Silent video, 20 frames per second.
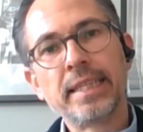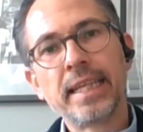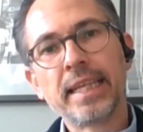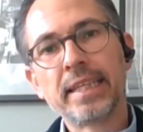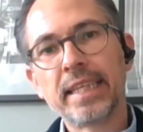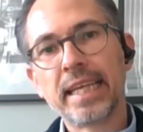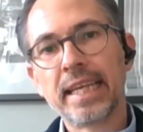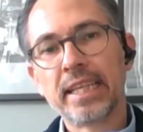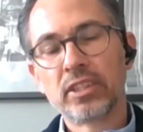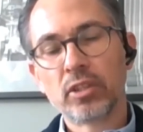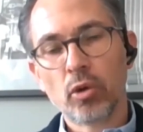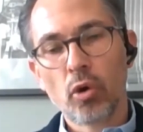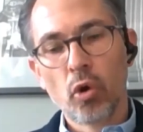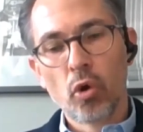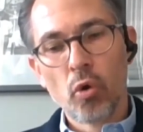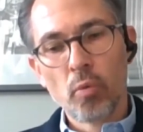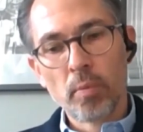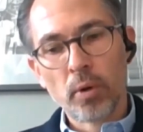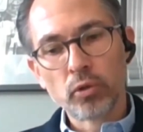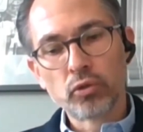that is
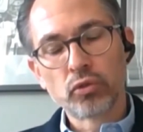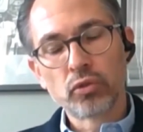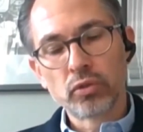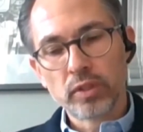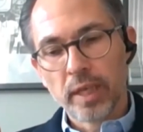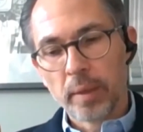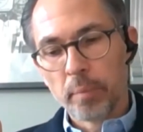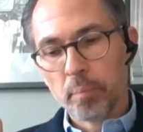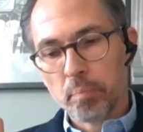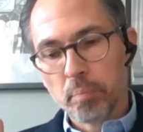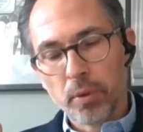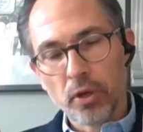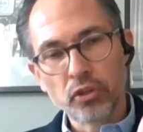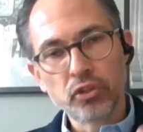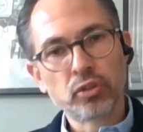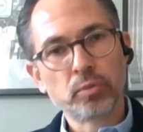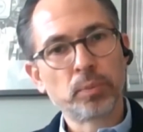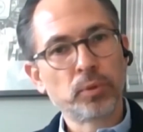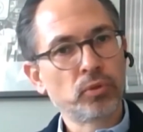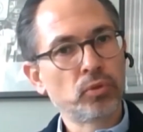almost
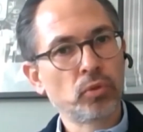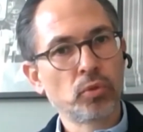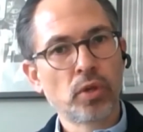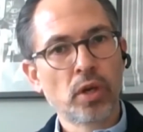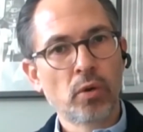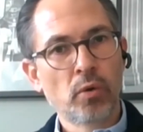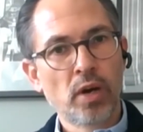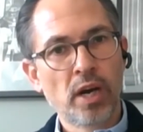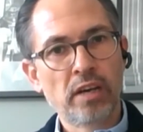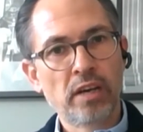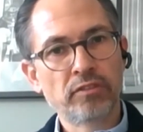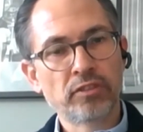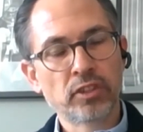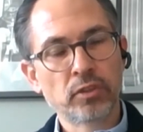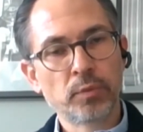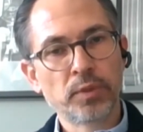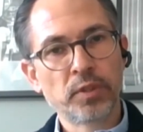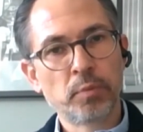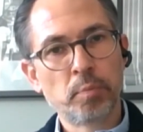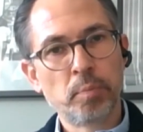impossible to go
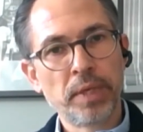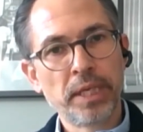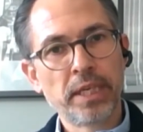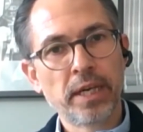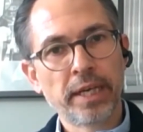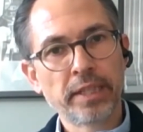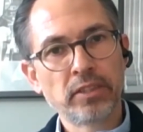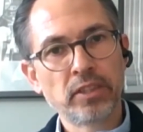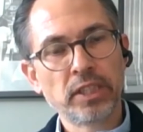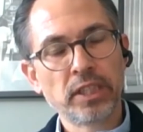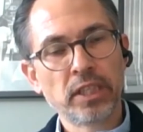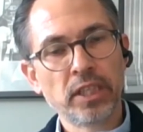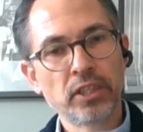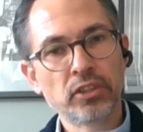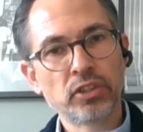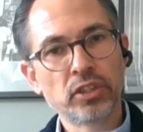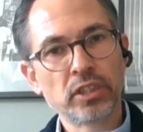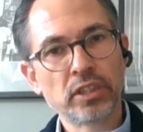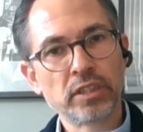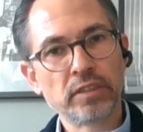after with big IT
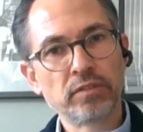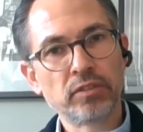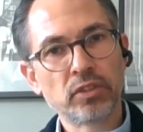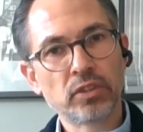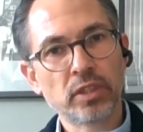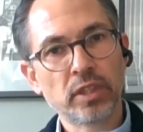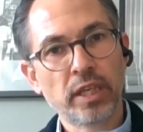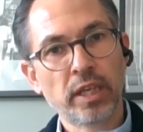initiatives.